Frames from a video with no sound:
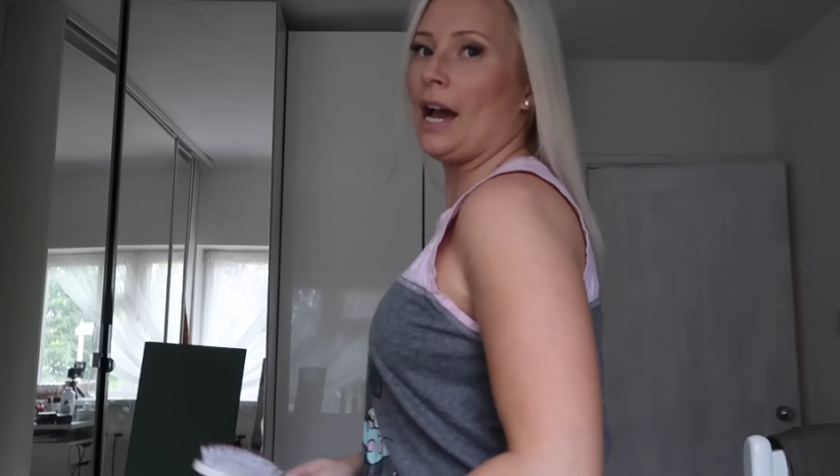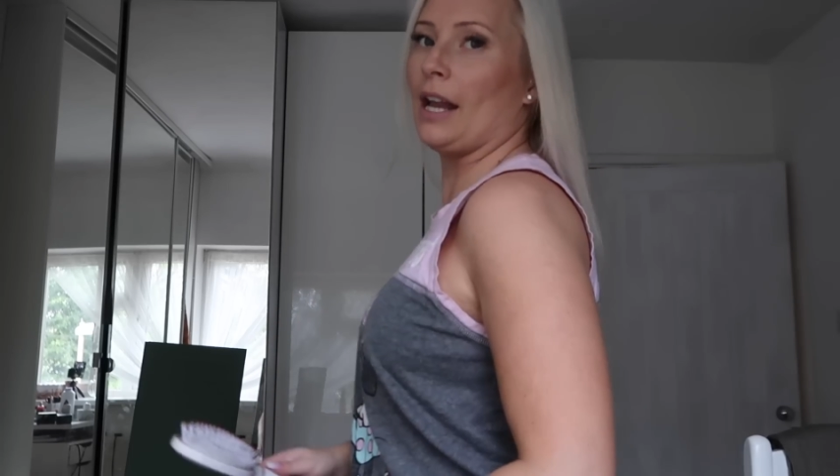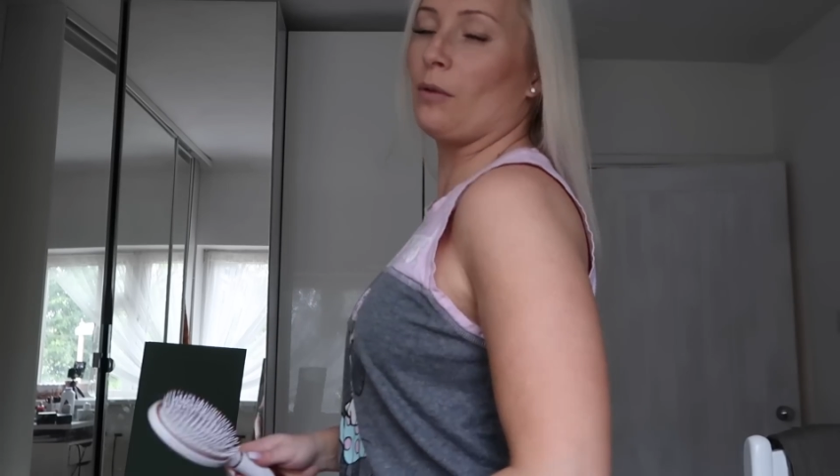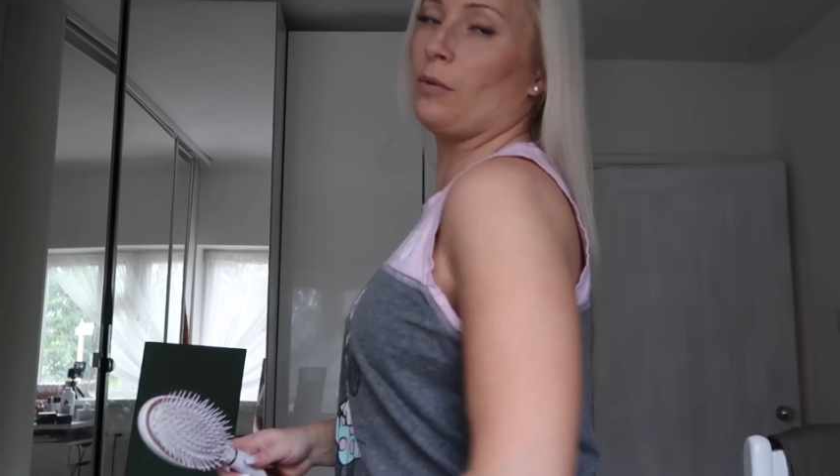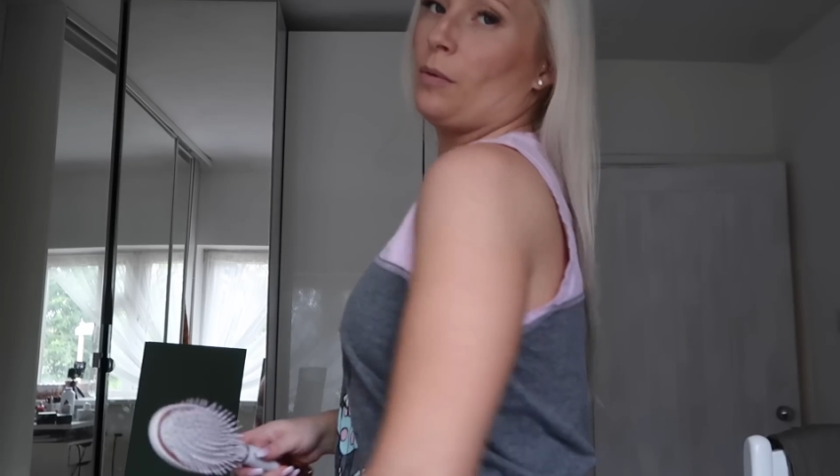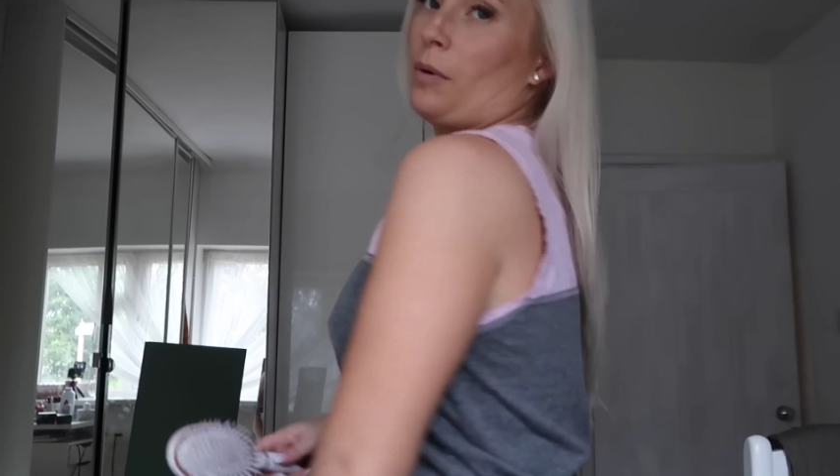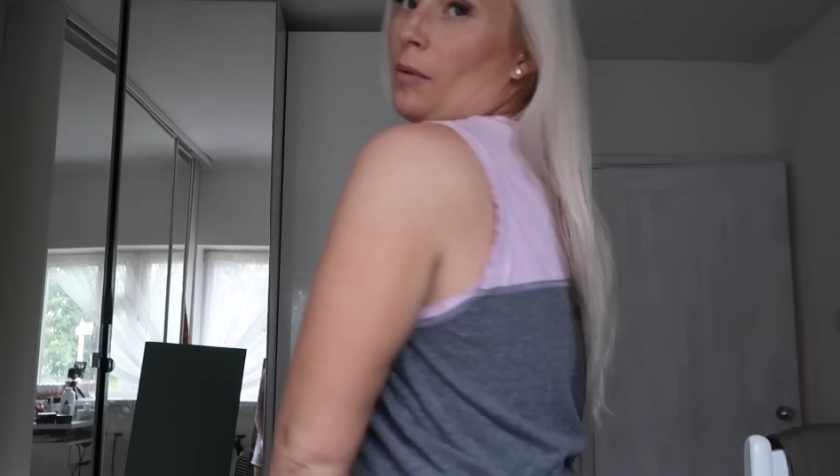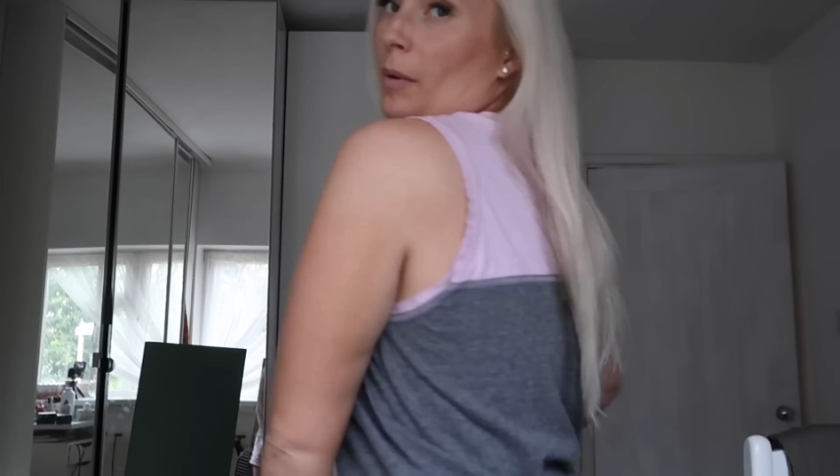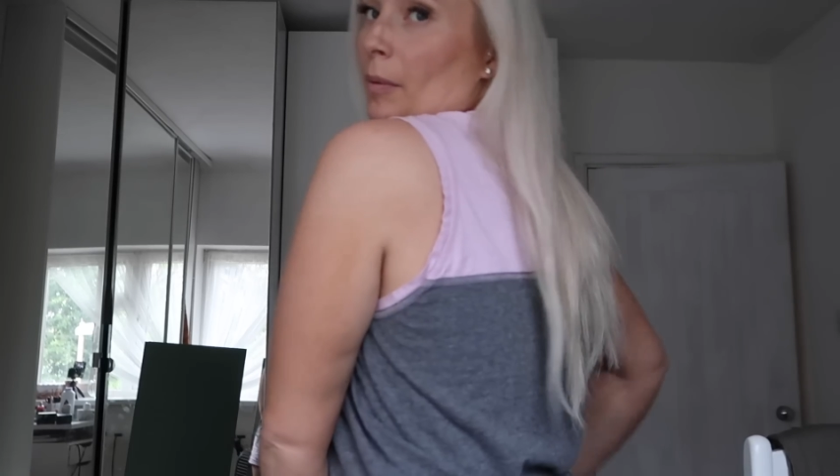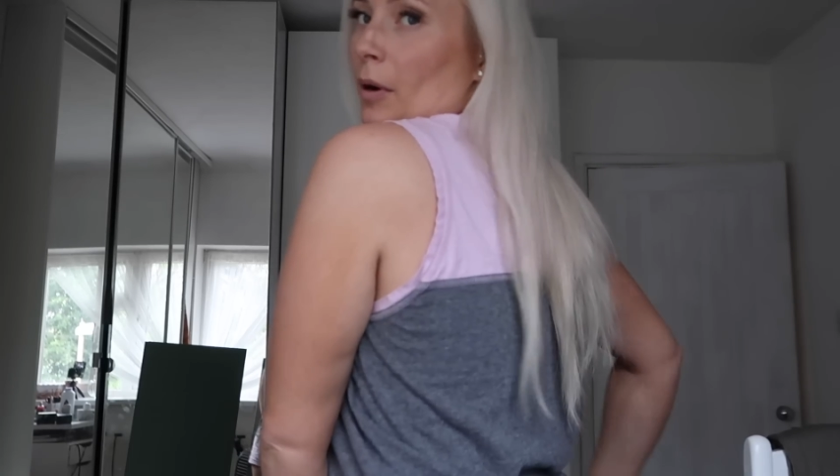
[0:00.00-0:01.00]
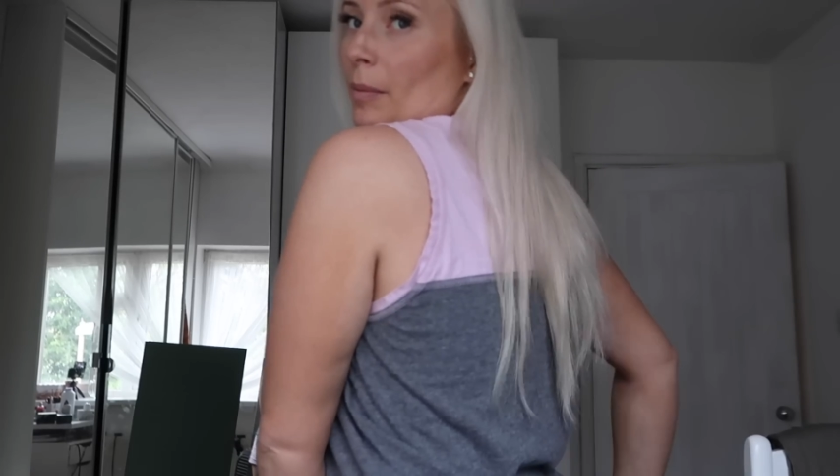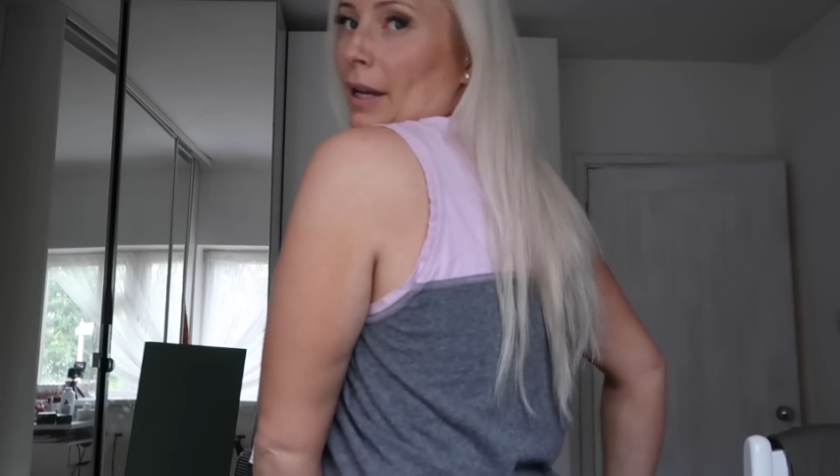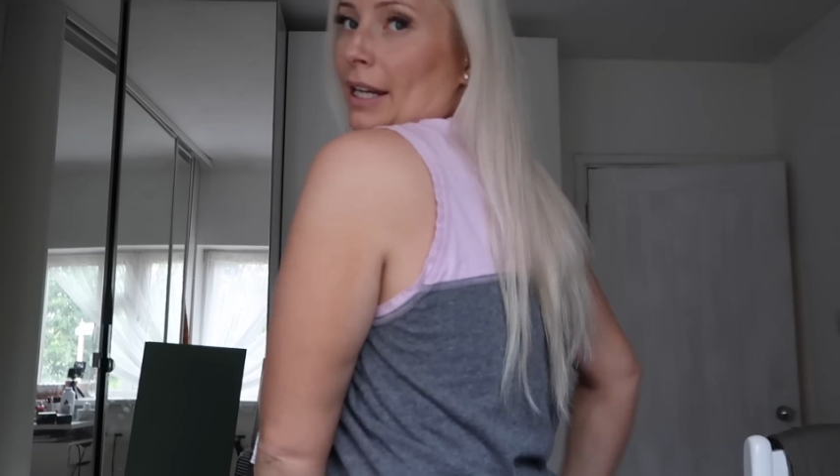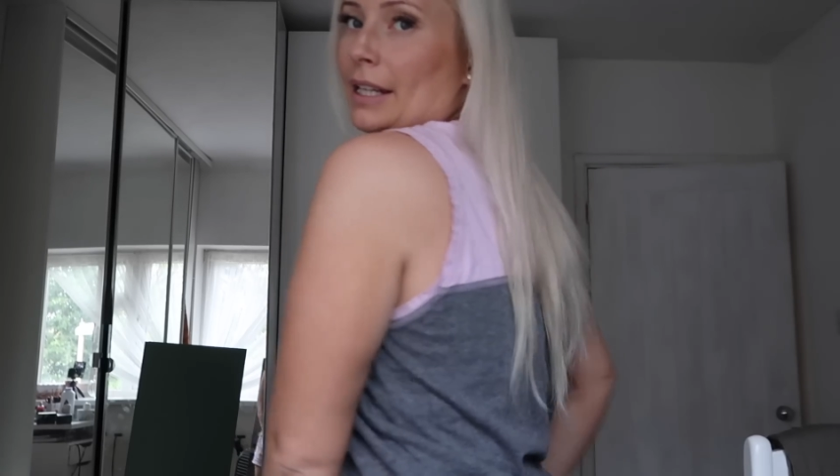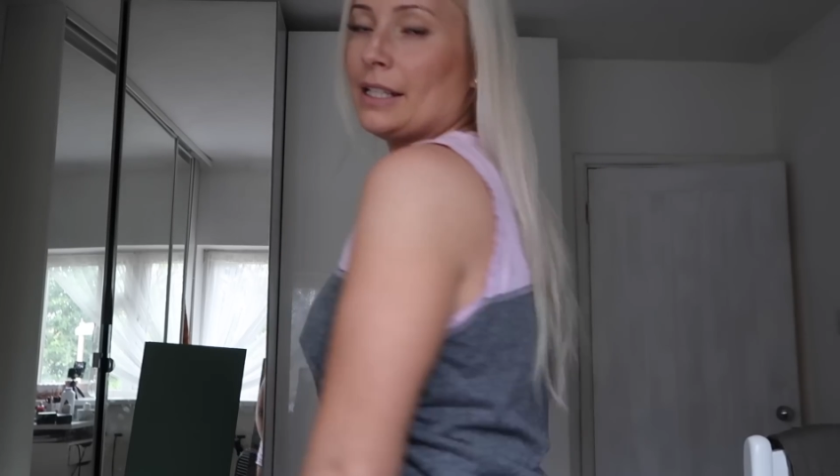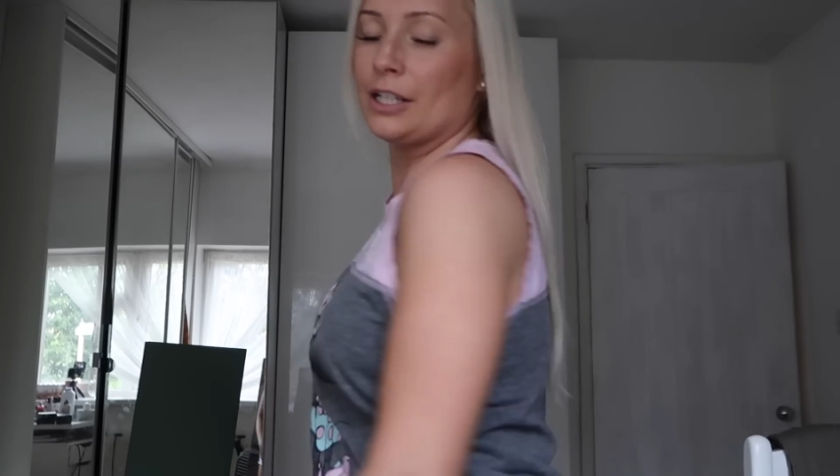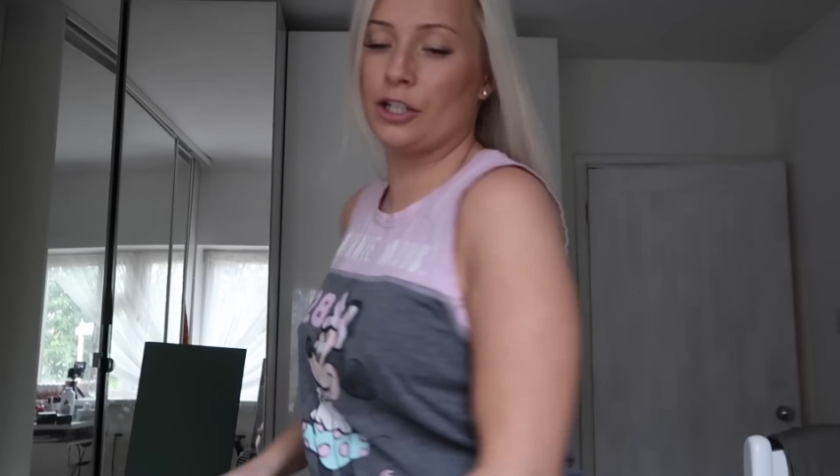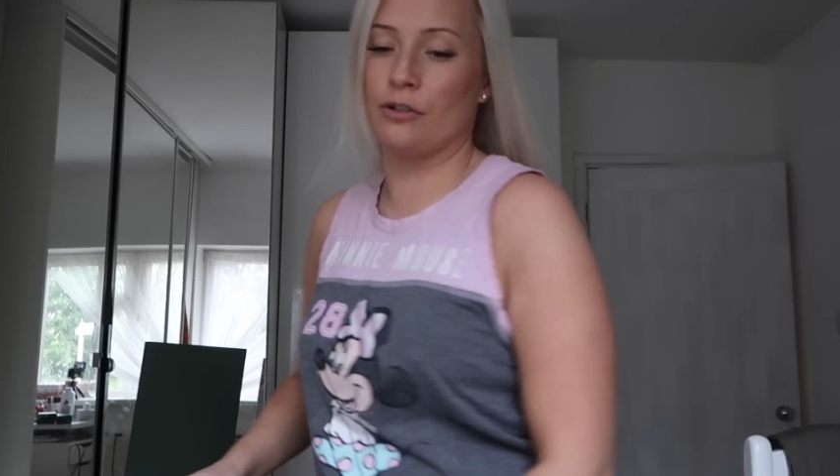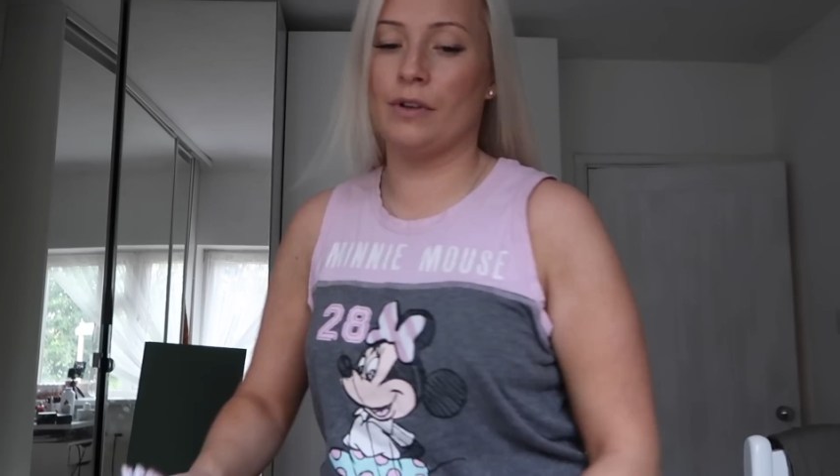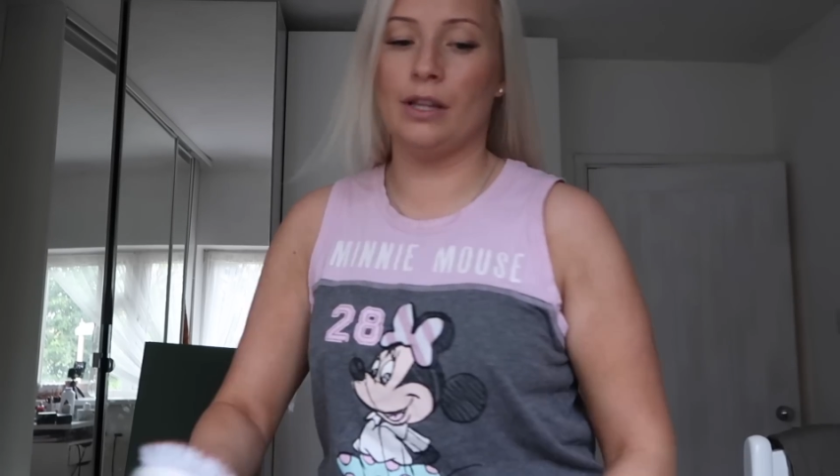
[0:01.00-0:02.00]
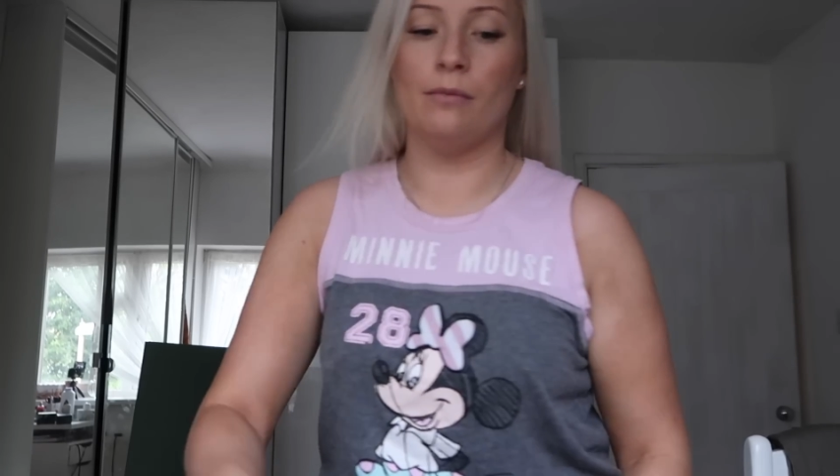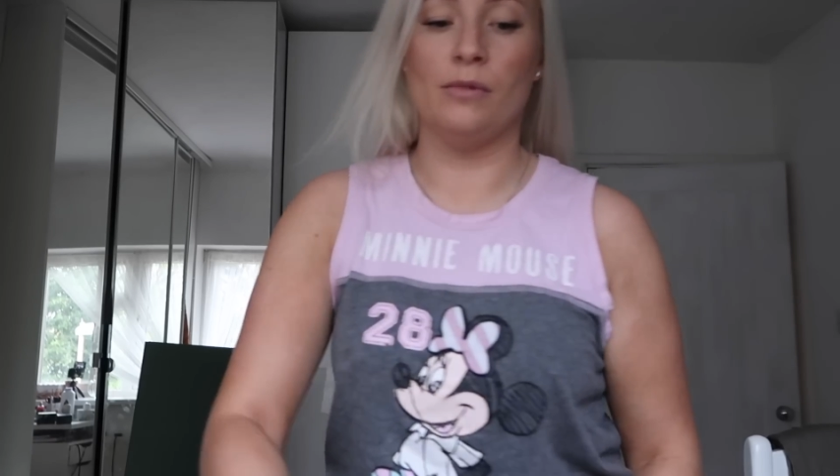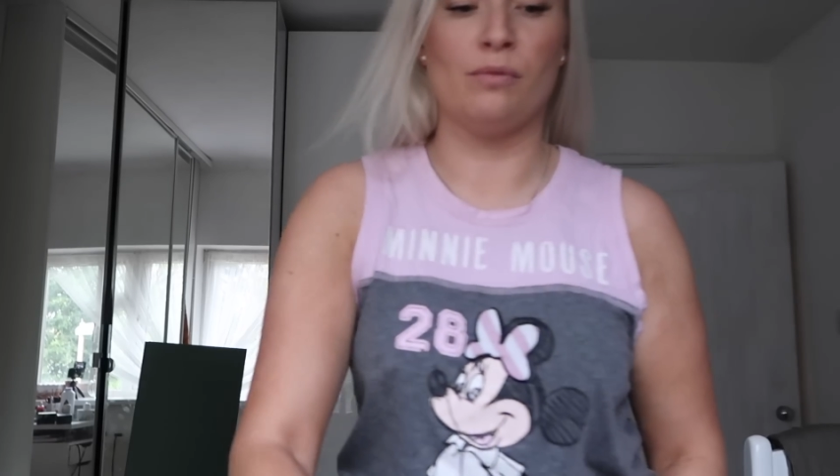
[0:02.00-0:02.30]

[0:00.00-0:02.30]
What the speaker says: and I will probably put a bit of conditioner in them